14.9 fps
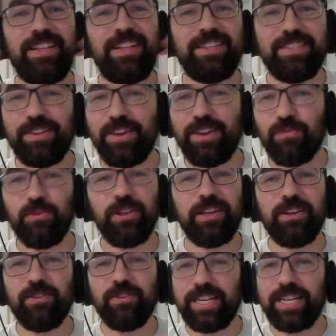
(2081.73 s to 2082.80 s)
It's a
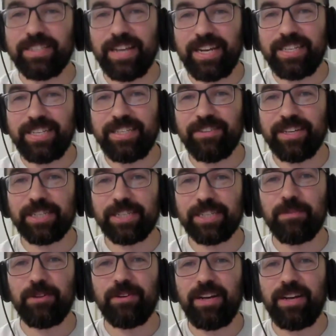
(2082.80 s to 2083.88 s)
really great scientific
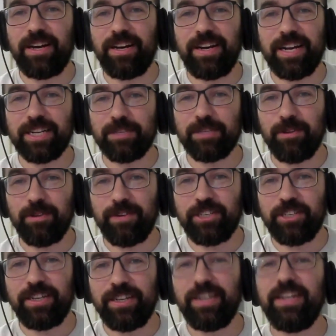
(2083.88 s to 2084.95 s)

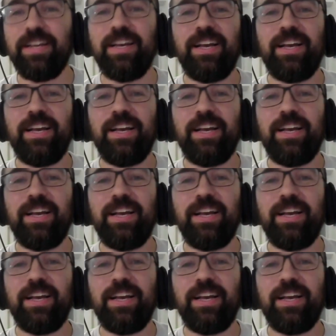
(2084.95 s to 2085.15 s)
exploration.